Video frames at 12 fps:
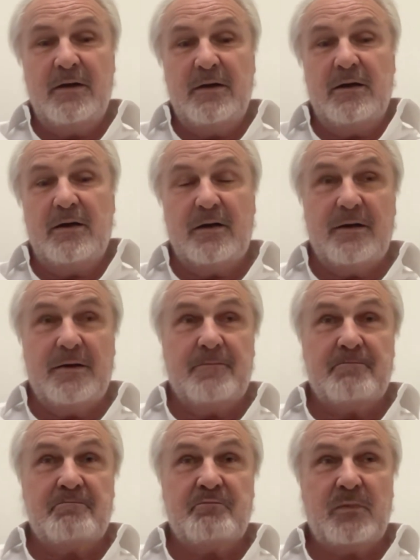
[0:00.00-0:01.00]

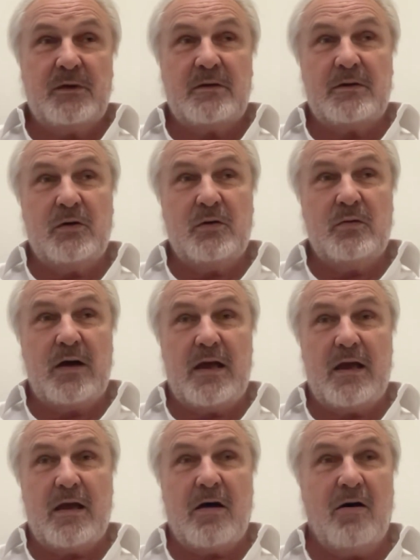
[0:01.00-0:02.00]
So
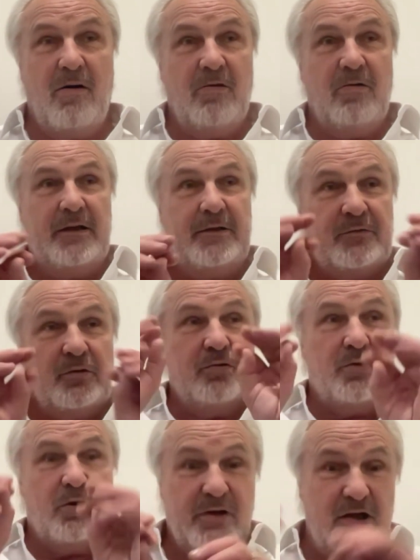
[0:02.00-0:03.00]
all little
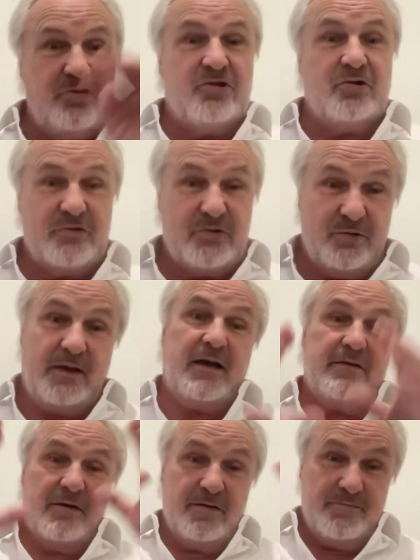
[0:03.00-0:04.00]
donations
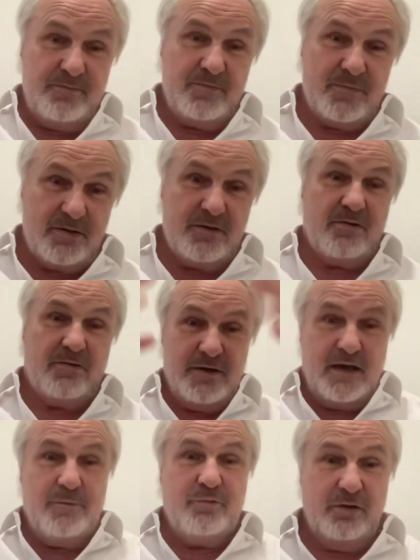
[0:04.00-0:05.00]
together,
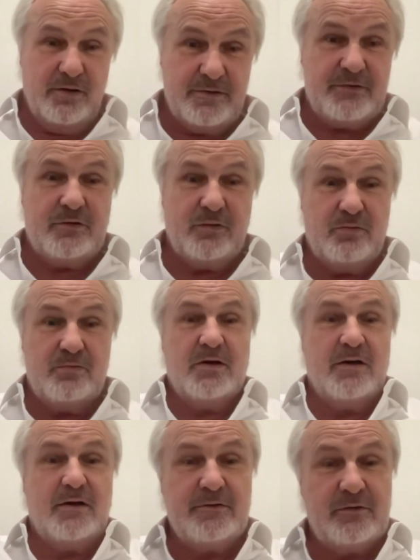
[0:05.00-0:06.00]
enable us
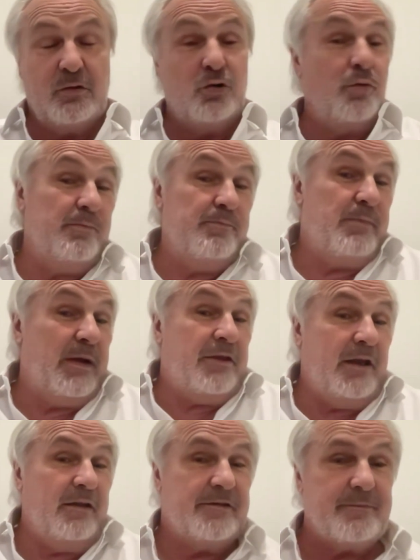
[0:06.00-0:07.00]
to do big
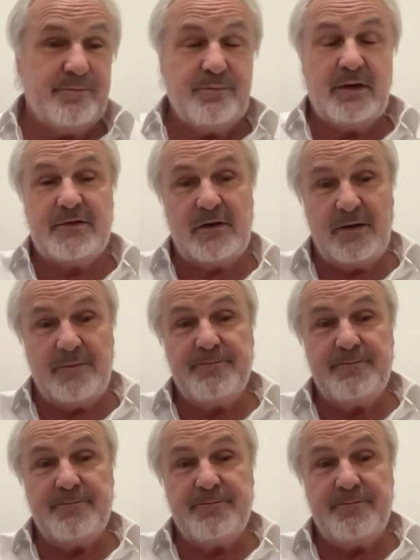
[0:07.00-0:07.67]
things, basically.